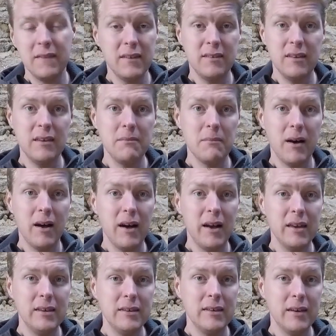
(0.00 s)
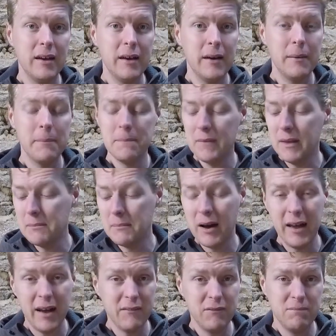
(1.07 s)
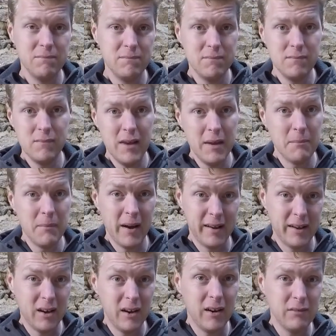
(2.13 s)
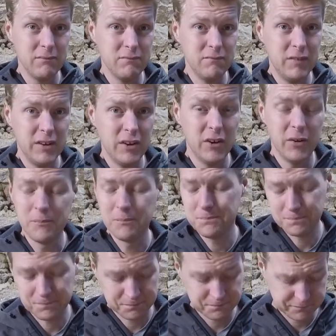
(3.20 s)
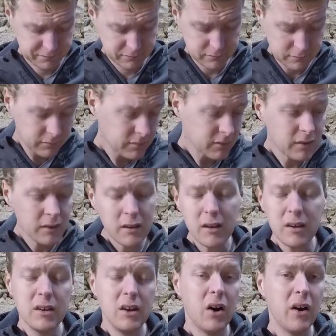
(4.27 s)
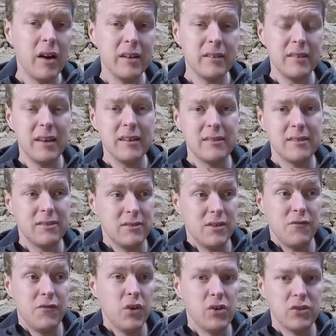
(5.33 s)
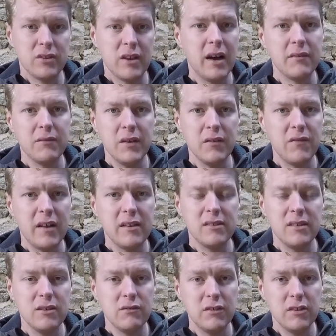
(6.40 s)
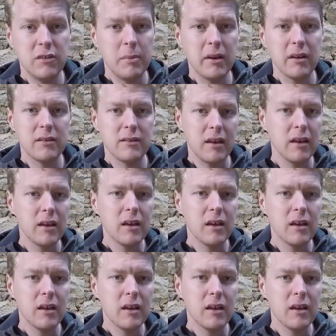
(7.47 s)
this in my having hit by a car video. You know, it's your first line of defense is visibility,